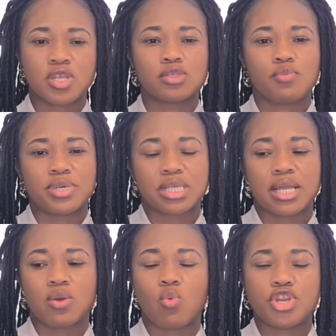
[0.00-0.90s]
So
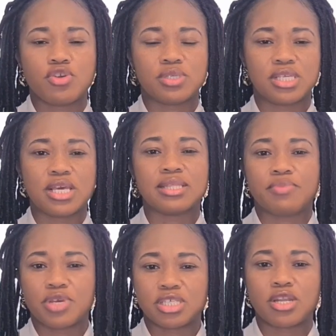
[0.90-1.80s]
basically, when you see in the
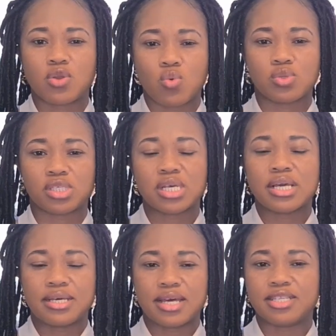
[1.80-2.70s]
patient notes
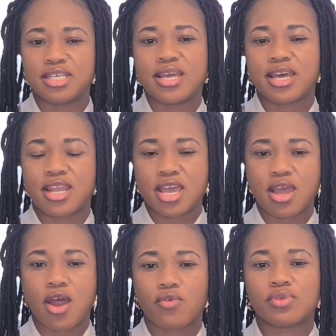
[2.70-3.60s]
that
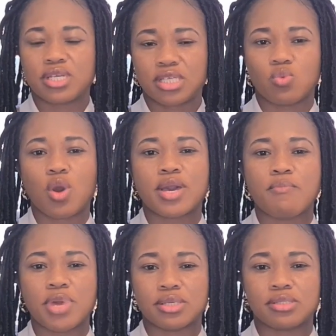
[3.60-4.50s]
DNAR, this is what it
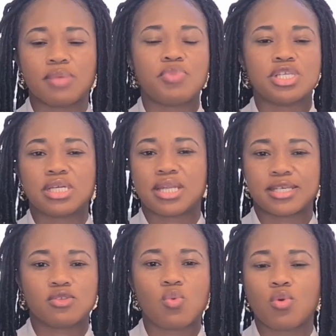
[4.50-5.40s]
means. The patient
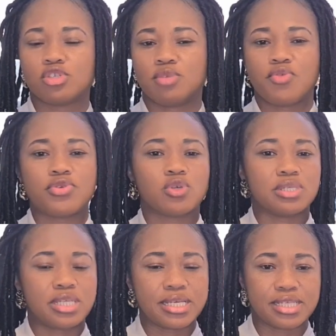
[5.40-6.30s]
does not want to be
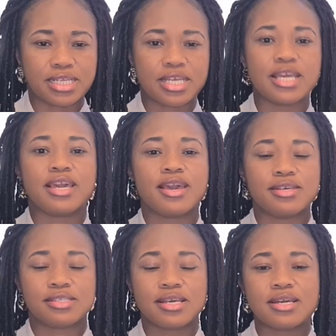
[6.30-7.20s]
resuscitated in
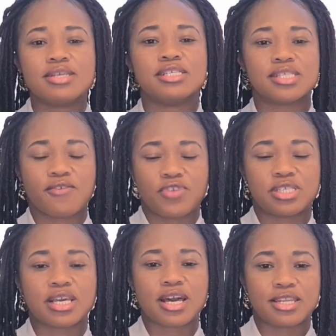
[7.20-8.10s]
case he
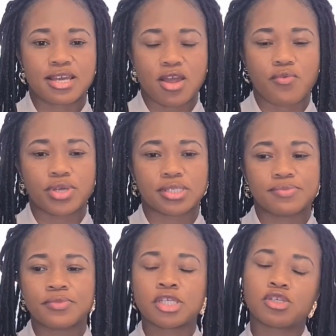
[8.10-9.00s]
suffers a cardiac
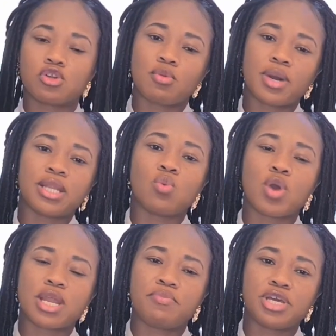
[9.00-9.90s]
arrest. So normally
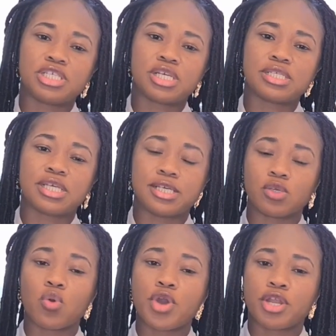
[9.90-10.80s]
when a patient is
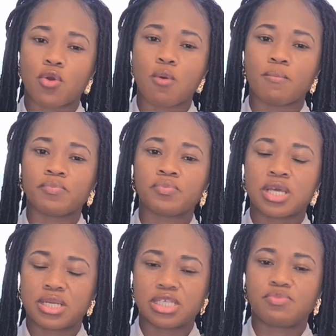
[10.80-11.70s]
going home,
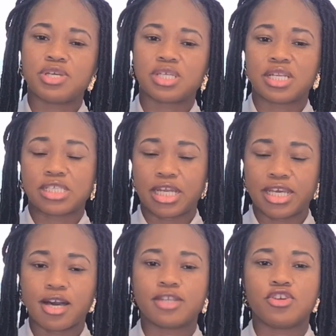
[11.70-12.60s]
this patient is a
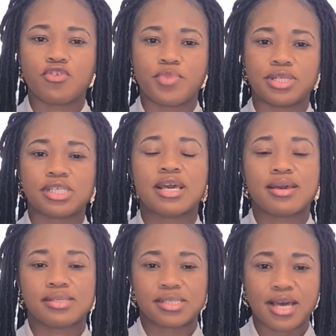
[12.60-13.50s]
legal document,
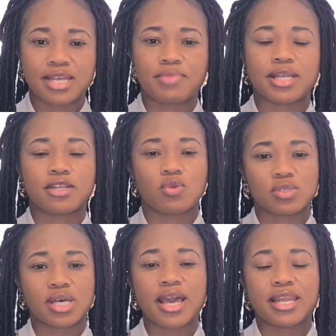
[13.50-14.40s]
it's signed by the
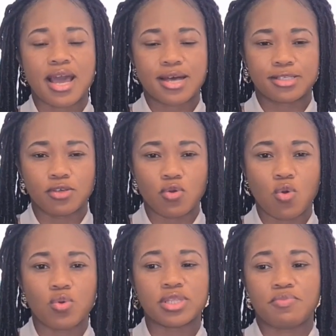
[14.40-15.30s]
doctor and has to go
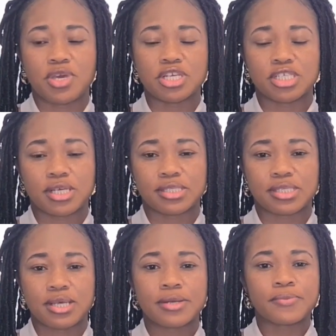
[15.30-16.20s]
with the
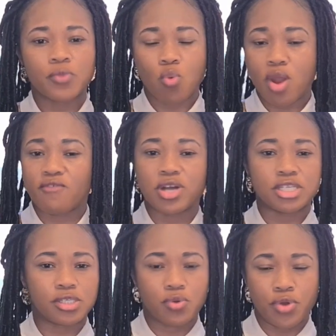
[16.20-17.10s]
patient wherever
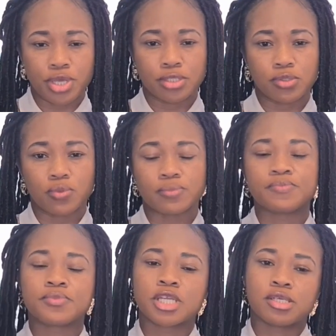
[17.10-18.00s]
he's going to.
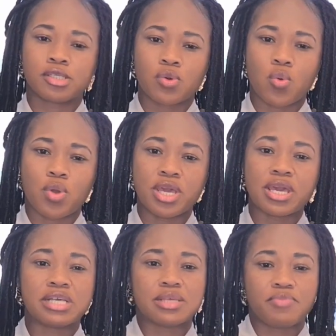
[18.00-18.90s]
So in
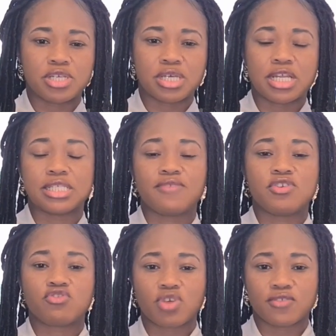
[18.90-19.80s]
case the patient is
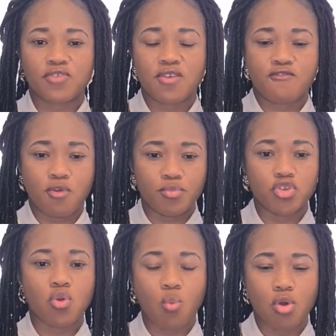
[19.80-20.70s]
even transferred from
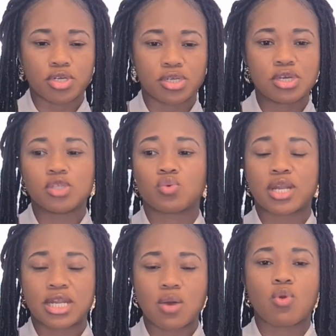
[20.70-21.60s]
your ward to
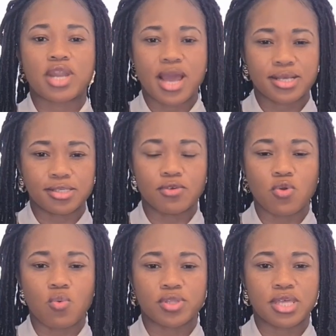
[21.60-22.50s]
another ward, it has to
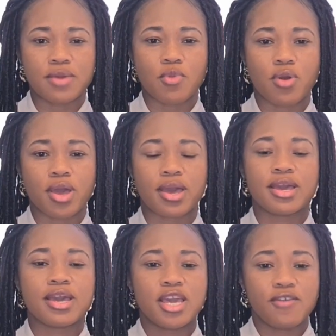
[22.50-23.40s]
go with him or her.
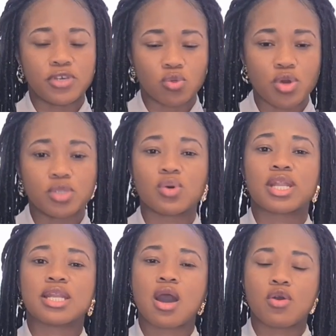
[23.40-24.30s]
If he's going to
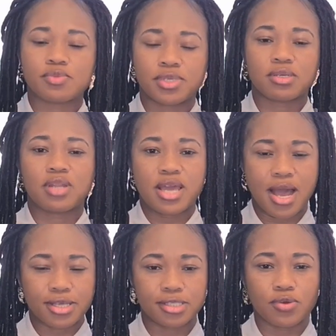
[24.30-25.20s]
another hospital, it
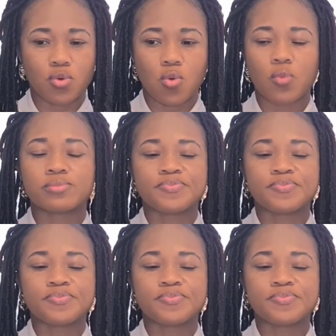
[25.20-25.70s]
has to go.